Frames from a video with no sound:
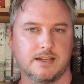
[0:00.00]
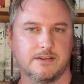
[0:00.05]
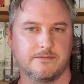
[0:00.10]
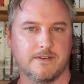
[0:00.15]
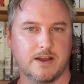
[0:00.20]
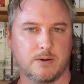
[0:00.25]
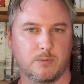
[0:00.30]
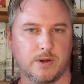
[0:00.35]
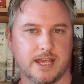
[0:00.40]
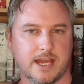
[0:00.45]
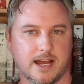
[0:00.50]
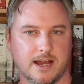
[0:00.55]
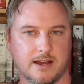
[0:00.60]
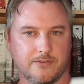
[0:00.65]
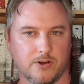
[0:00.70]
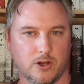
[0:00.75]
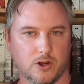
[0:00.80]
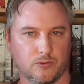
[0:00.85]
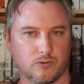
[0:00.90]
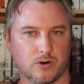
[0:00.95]
then we
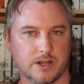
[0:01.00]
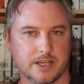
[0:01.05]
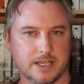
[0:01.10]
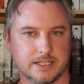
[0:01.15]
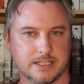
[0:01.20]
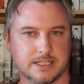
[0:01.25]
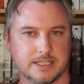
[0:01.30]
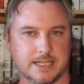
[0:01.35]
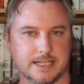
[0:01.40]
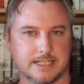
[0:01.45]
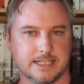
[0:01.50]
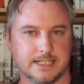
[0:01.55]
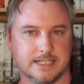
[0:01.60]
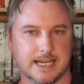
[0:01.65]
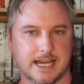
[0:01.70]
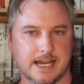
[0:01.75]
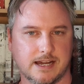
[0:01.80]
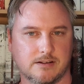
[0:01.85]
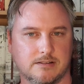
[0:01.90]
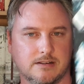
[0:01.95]
have Orion
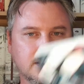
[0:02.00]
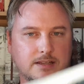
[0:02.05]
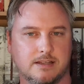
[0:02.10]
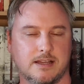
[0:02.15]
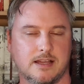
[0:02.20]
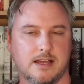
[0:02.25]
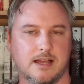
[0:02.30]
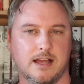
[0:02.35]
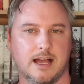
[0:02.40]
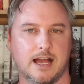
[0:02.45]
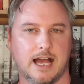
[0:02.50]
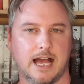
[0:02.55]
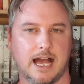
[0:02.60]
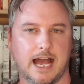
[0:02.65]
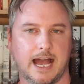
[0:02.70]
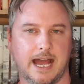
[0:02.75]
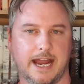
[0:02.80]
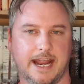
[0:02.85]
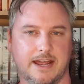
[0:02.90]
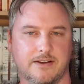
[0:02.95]
Citadel,
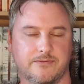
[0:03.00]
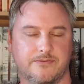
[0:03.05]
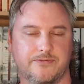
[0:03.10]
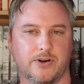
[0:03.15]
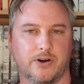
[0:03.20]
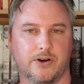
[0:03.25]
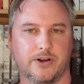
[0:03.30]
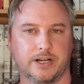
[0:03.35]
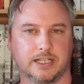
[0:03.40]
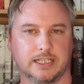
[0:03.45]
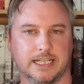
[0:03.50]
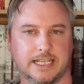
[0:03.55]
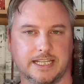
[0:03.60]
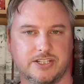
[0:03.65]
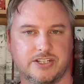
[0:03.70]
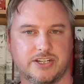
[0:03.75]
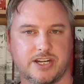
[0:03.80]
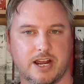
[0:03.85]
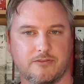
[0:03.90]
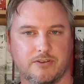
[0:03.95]
and then finally
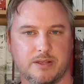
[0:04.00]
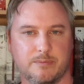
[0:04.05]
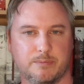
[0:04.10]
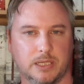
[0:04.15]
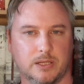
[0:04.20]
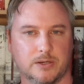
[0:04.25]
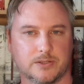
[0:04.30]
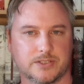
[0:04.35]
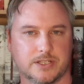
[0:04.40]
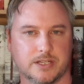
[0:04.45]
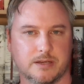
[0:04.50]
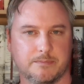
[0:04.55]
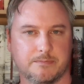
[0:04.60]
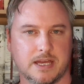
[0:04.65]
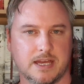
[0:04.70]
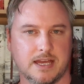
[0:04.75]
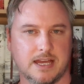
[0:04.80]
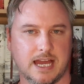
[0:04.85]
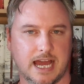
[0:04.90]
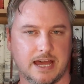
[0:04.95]
Cherry Blossom.
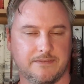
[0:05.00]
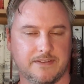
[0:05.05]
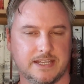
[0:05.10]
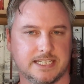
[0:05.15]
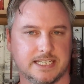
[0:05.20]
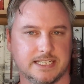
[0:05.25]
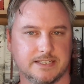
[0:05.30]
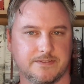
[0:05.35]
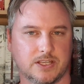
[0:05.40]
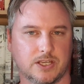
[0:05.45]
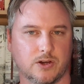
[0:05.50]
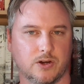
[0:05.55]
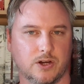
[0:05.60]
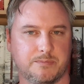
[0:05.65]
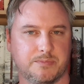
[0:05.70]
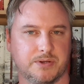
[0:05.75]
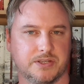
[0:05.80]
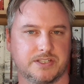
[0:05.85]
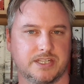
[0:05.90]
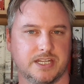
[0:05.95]
And this is the
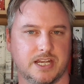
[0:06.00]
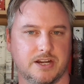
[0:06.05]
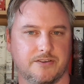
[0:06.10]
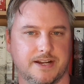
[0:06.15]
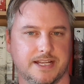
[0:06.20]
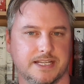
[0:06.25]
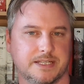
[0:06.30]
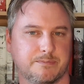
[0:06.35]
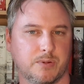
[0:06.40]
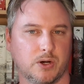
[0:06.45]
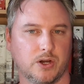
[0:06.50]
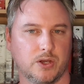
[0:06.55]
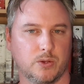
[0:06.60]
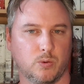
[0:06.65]
Kuiper series by